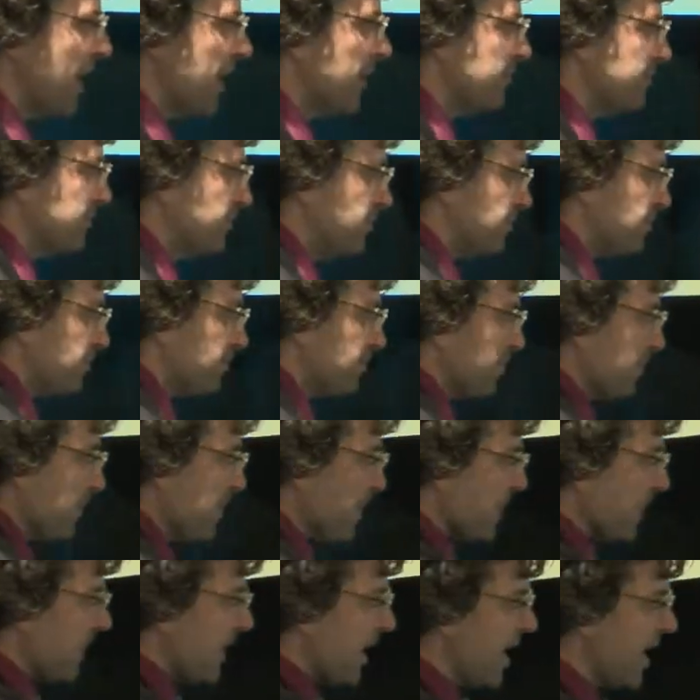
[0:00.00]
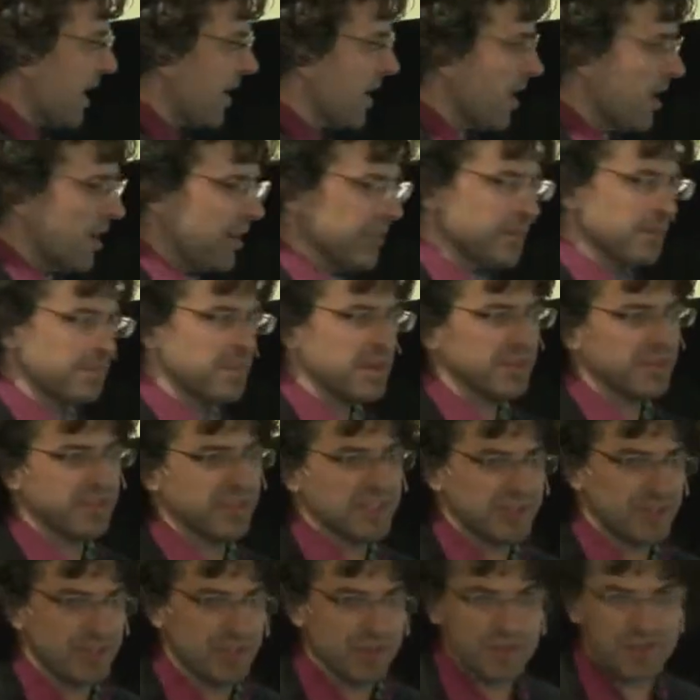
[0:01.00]
well. I call it the
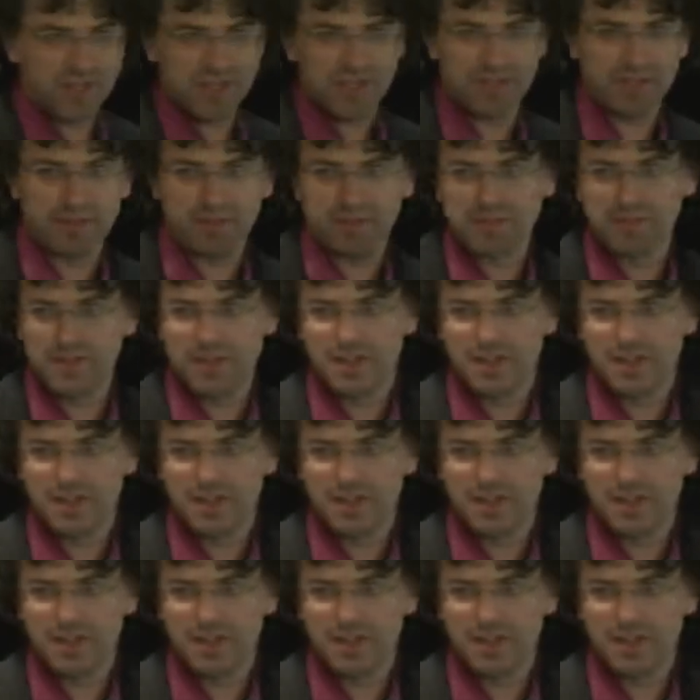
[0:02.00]
monthly newsie,